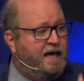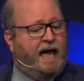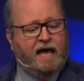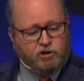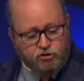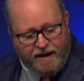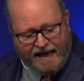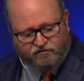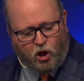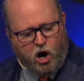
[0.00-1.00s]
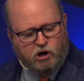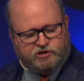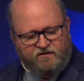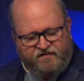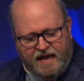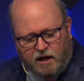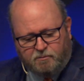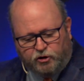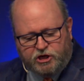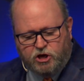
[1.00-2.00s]
And you have laws
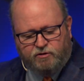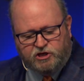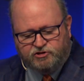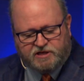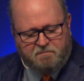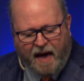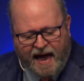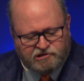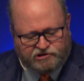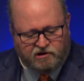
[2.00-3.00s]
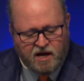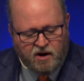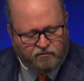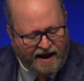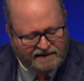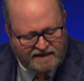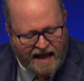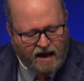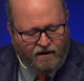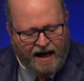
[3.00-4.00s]
available to you, and you say, Pastor, right
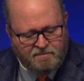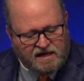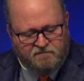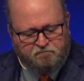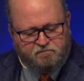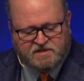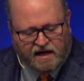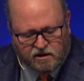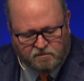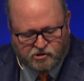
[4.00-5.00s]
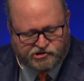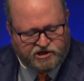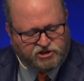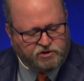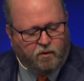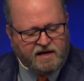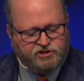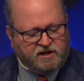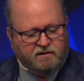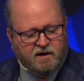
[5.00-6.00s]
now I'm in a terrible
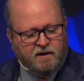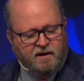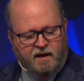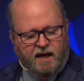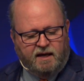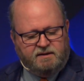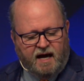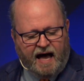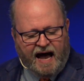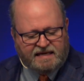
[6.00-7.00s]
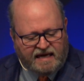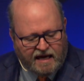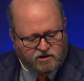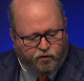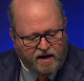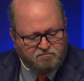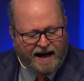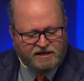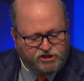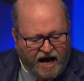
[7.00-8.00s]
situation, and I can't quit
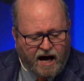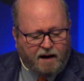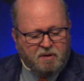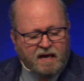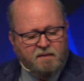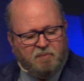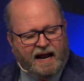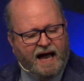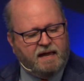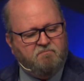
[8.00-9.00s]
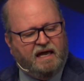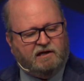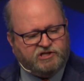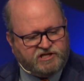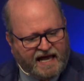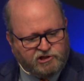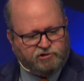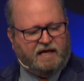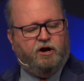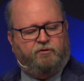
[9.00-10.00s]
my job, but I am being
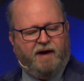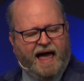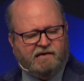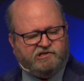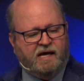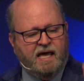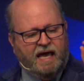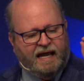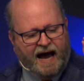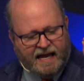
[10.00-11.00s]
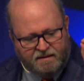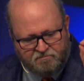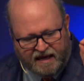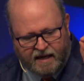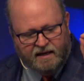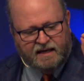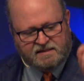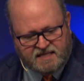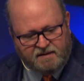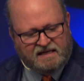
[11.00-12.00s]
sexually harassed, and I am being
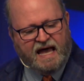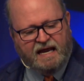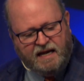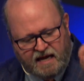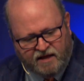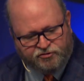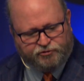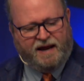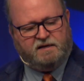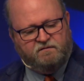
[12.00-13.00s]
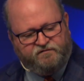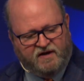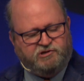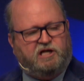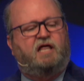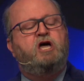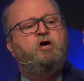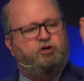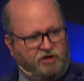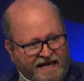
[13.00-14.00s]
intimidated and threatened physically.
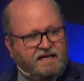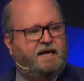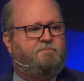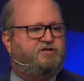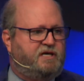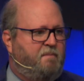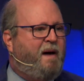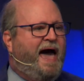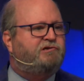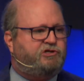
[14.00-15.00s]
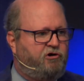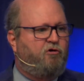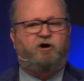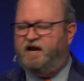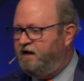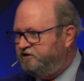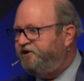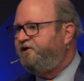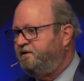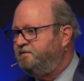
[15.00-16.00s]
You need to come see a pastor or an elder.